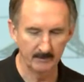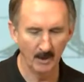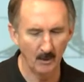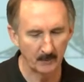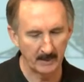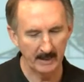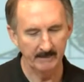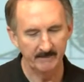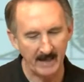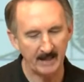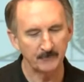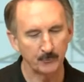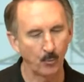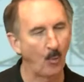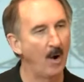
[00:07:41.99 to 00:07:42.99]
okay,
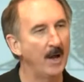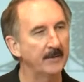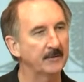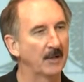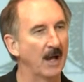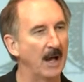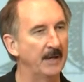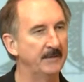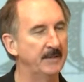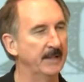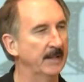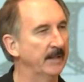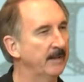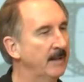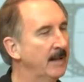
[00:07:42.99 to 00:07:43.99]
that's what God
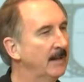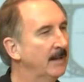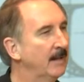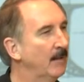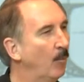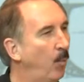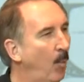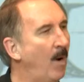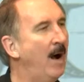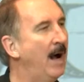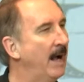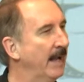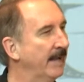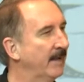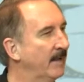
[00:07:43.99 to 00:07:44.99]
did.
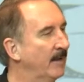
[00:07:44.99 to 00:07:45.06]
Why?